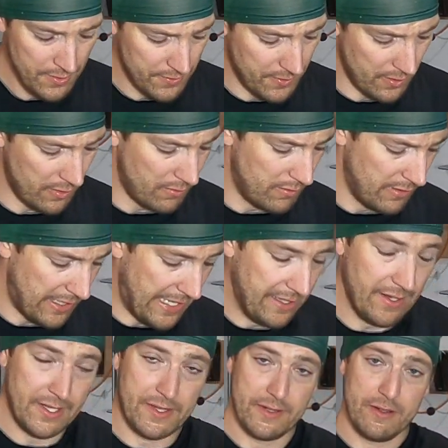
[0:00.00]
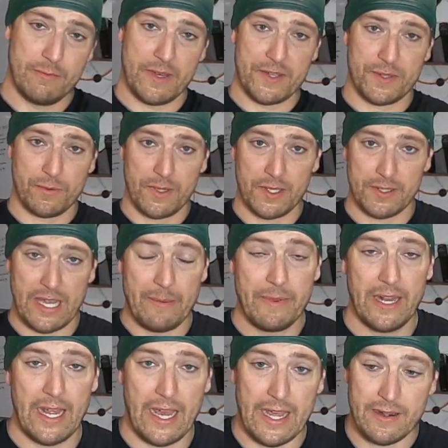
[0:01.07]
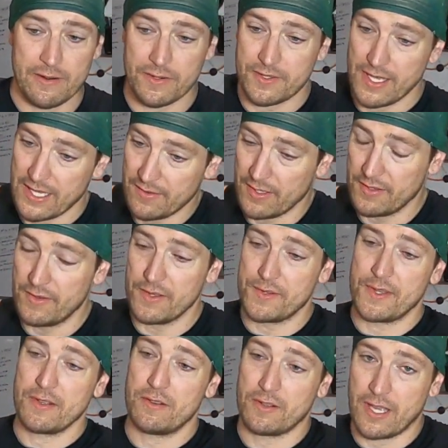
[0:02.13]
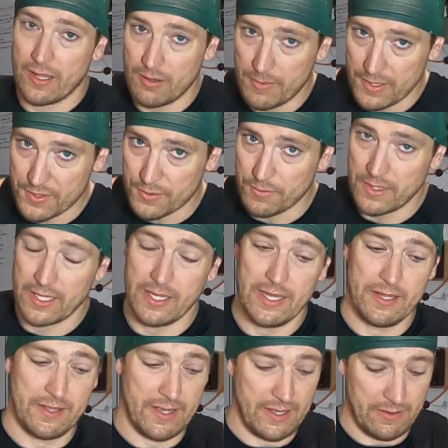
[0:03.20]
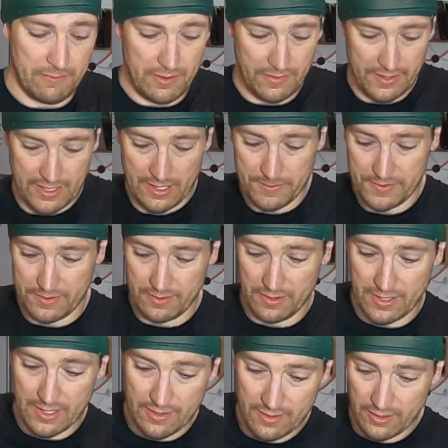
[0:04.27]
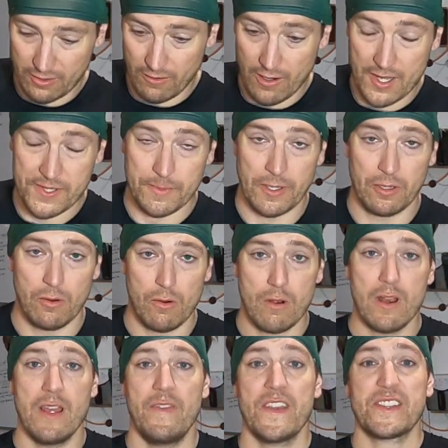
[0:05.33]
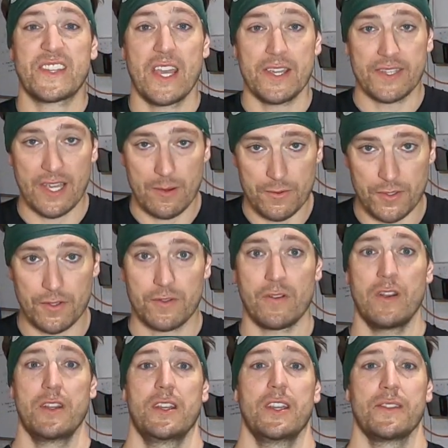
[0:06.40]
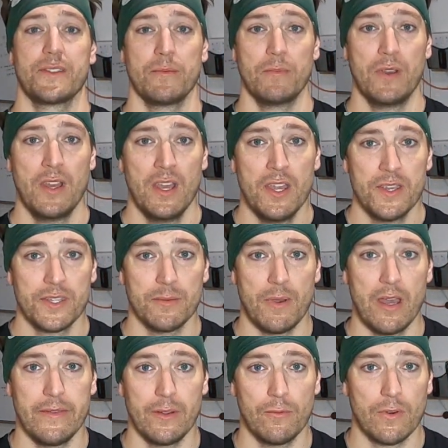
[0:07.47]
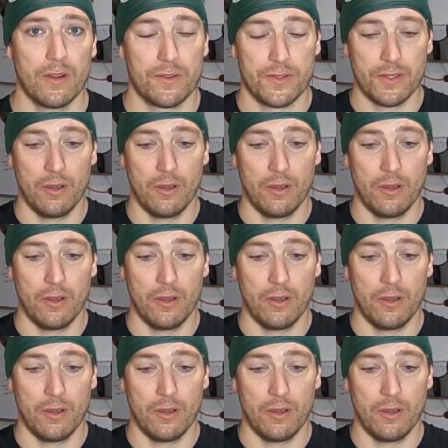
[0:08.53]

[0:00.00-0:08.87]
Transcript: So I like to do my swings. I mean, I understand the single kettlebell swing, it really helps get across my core. In this case, I was just trying to get some heavy work.